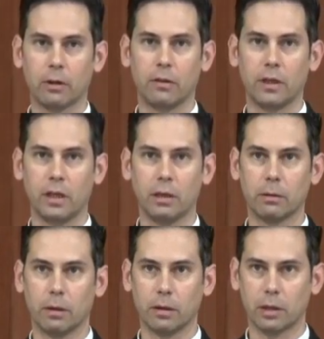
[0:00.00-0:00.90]
the
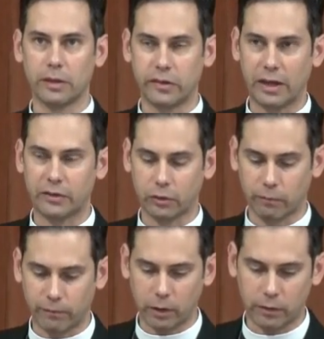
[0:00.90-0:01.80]
ecclesiastical
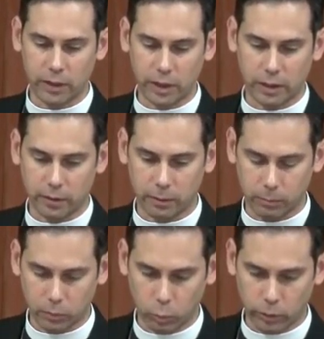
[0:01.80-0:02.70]
fun- the uh, the
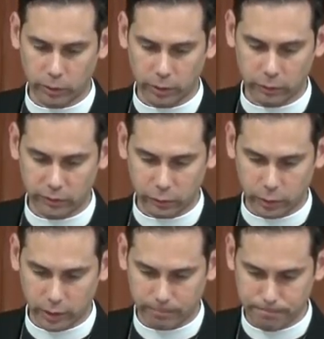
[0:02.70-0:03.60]
the word, you know, to
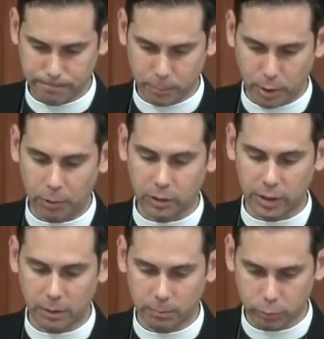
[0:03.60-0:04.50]
uh,
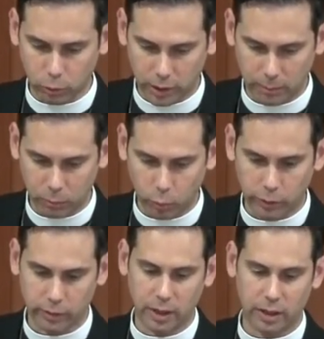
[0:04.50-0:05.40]
publicly proclaim the
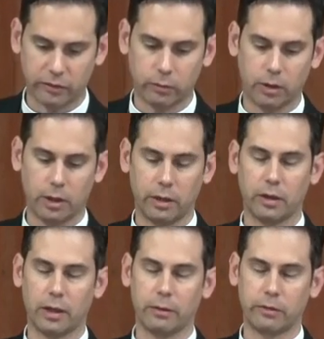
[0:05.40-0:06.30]
word and, and, and
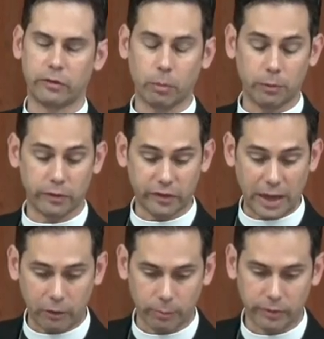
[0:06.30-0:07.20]
uh, distribute the
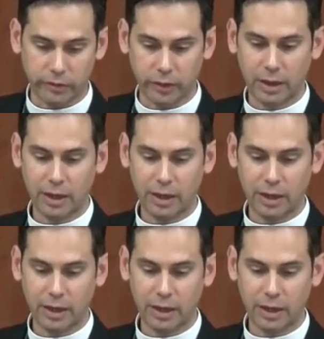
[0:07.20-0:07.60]
sacraments.